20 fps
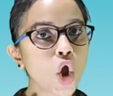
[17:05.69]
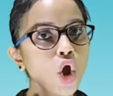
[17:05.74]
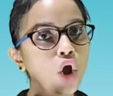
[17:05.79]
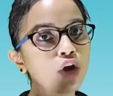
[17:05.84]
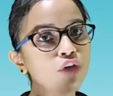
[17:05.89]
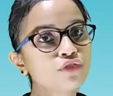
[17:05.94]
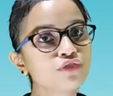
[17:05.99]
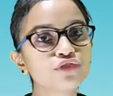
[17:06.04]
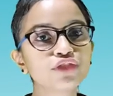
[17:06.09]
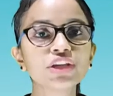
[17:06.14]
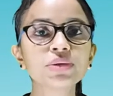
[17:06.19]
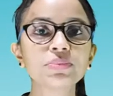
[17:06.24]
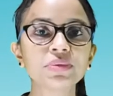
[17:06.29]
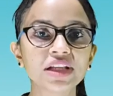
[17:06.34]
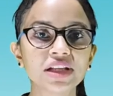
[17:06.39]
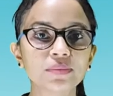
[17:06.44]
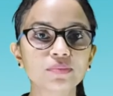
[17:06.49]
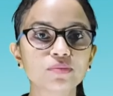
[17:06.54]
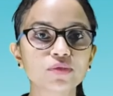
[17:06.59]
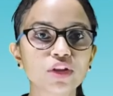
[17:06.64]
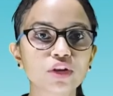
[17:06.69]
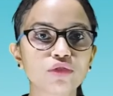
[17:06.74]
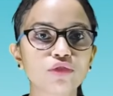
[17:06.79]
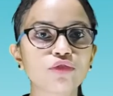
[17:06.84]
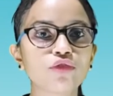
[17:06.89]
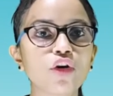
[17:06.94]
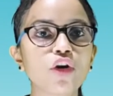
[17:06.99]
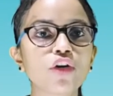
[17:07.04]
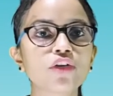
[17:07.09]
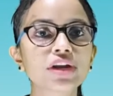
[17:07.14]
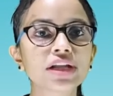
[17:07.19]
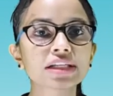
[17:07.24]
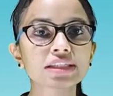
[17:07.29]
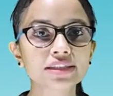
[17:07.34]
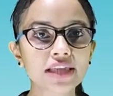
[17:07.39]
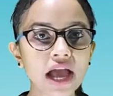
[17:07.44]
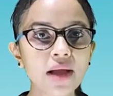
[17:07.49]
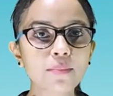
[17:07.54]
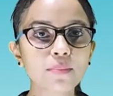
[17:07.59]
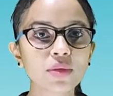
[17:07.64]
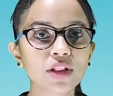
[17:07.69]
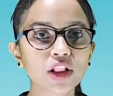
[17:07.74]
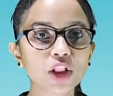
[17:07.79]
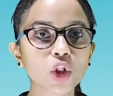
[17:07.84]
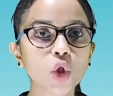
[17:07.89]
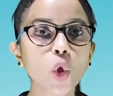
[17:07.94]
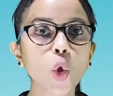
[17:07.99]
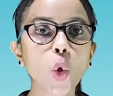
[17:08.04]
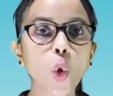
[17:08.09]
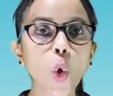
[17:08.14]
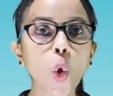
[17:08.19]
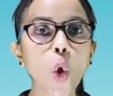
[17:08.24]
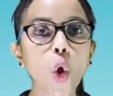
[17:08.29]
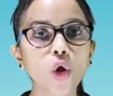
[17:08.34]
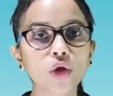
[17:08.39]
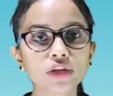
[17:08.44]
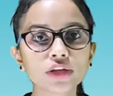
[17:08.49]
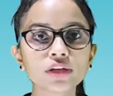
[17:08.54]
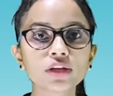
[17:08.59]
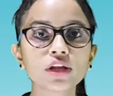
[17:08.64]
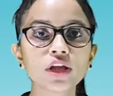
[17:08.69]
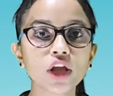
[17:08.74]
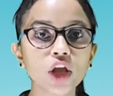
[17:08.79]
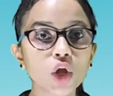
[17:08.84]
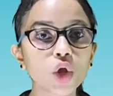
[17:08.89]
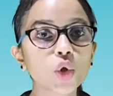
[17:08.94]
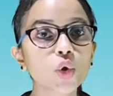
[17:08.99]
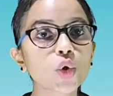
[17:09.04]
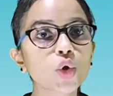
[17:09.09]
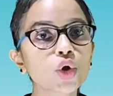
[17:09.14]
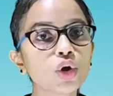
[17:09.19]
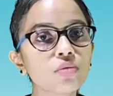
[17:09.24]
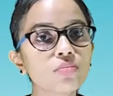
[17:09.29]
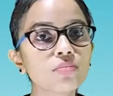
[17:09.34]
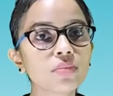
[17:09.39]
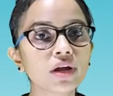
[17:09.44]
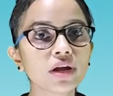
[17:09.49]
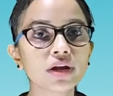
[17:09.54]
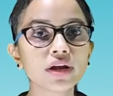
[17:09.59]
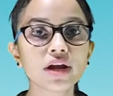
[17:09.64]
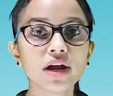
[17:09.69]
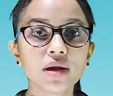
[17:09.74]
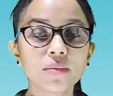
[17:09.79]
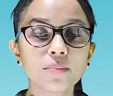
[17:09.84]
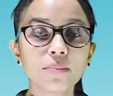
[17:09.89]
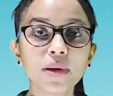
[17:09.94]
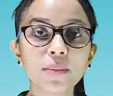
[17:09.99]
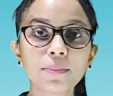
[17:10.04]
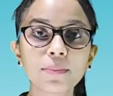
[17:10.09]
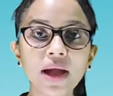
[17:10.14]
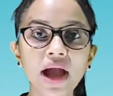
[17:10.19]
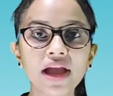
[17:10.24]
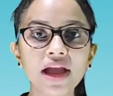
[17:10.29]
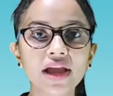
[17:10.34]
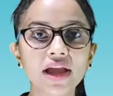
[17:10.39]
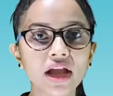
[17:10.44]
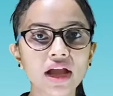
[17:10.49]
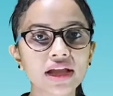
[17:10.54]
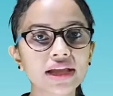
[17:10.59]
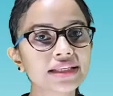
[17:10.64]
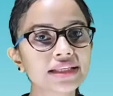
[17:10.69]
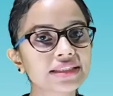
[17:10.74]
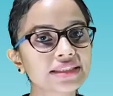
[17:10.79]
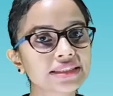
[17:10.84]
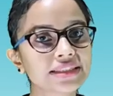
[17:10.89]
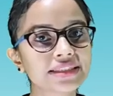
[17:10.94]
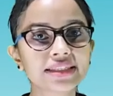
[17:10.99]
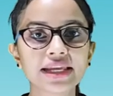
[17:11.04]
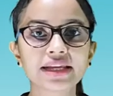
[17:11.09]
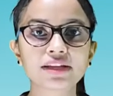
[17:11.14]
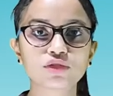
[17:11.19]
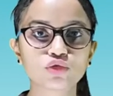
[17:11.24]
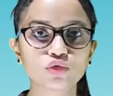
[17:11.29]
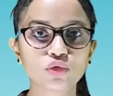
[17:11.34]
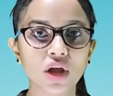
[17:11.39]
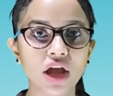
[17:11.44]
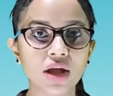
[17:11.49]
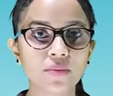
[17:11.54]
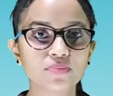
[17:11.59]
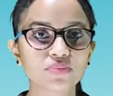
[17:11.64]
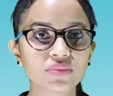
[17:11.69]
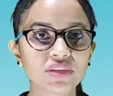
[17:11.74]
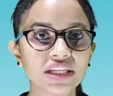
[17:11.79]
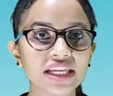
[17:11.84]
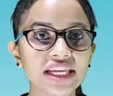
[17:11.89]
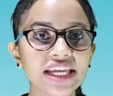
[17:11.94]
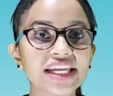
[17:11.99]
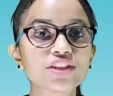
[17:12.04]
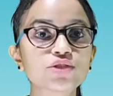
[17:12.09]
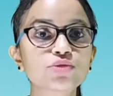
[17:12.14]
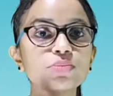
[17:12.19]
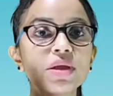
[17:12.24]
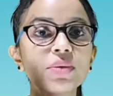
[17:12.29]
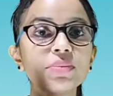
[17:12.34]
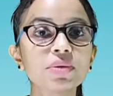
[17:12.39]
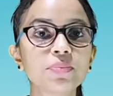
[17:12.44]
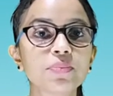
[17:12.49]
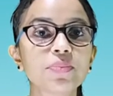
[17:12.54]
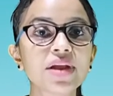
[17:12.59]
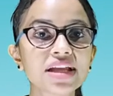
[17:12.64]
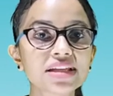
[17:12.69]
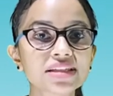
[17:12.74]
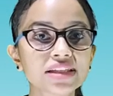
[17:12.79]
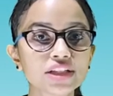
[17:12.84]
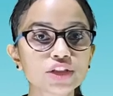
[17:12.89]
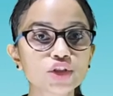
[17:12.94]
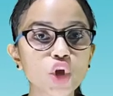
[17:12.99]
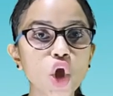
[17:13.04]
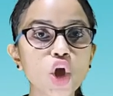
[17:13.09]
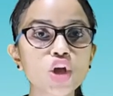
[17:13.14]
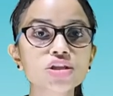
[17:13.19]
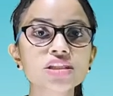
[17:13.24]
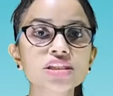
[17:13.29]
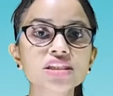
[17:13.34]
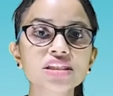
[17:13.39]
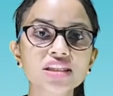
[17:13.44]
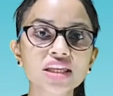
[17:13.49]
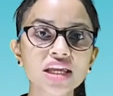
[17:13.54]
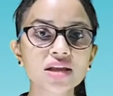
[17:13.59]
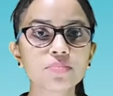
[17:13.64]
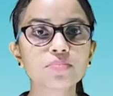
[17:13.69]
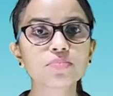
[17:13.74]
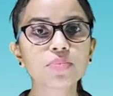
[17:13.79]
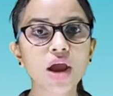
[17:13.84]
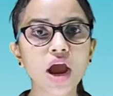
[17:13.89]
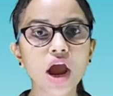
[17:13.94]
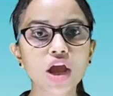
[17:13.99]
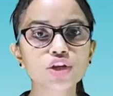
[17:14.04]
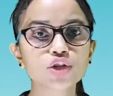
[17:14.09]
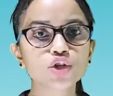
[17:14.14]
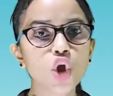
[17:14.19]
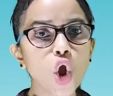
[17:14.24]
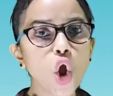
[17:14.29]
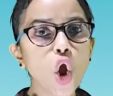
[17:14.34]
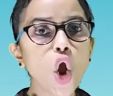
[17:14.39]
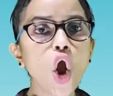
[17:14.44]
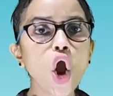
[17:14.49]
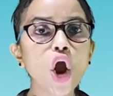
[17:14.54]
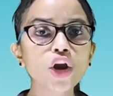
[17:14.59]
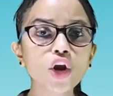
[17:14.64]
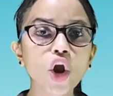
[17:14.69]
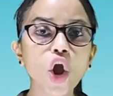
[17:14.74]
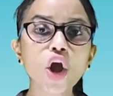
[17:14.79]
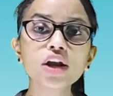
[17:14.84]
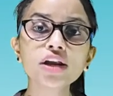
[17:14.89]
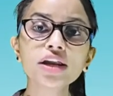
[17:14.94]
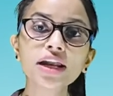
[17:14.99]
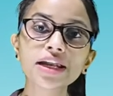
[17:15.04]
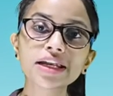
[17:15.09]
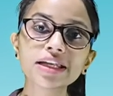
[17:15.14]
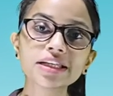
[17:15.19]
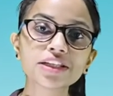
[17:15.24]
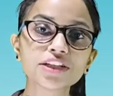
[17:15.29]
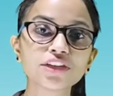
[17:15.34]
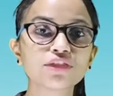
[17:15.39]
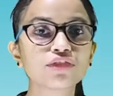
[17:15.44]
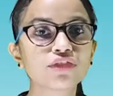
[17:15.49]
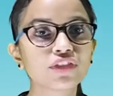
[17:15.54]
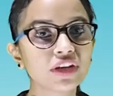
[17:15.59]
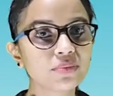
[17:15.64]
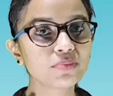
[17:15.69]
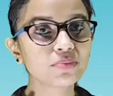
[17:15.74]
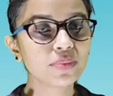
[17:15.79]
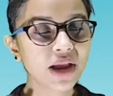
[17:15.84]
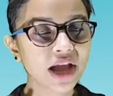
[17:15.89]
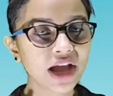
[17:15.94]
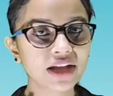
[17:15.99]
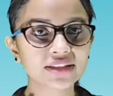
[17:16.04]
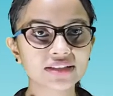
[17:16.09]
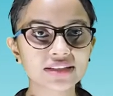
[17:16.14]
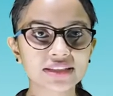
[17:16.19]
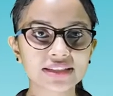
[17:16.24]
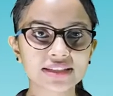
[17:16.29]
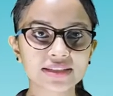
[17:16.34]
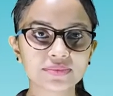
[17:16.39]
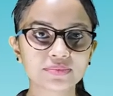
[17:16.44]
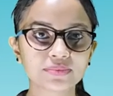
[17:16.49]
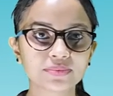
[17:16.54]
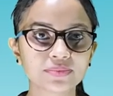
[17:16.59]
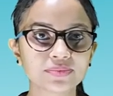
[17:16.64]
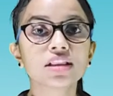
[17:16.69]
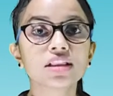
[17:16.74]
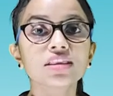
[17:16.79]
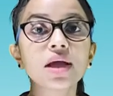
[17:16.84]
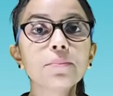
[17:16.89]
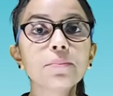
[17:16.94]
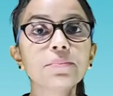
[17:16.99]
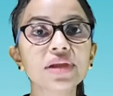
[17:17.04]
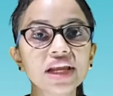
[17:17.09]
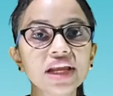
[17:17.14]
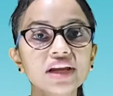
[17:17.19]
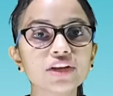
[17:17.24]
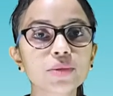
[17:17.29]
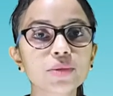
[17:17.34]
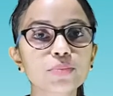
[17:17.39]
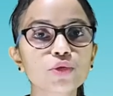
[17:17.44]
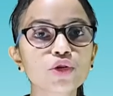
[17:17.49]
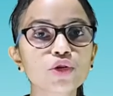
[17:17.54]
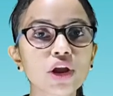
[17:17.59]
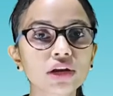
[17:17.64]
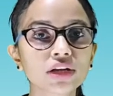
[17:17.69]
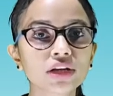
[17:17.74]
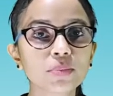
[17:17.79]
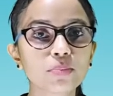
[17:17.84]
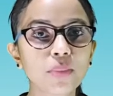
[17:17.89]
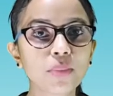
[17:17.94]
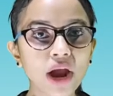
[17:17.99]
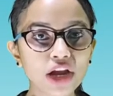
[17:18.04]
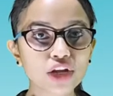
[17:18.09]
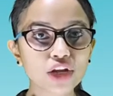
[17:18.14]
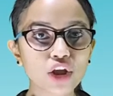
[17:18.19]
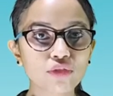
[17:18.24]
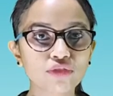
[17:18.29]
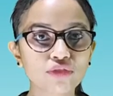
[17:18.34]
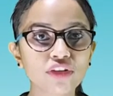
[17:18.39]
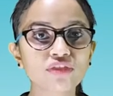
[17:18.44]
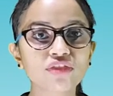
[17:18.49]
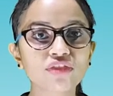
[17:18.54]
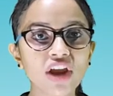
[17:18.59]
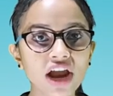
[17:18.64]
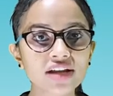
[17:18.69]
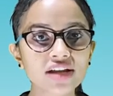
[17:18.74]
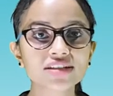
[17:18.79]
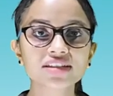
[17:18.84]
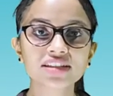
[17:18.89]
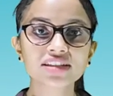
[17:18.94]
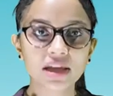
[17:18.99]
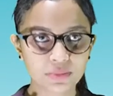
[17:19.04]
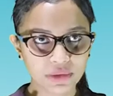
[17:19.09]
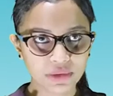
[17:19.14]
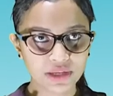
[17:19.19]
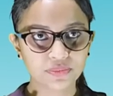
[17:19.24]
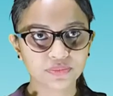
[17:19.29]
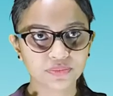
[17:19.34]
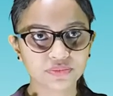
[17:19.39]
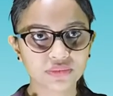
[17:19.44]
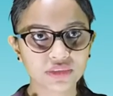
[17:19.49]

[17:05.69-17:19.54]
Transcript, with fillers: or female. For example, corn, cucumber, papaya, etc. It may be present on same plant or on different plants. The male reproductive part of a flower stamen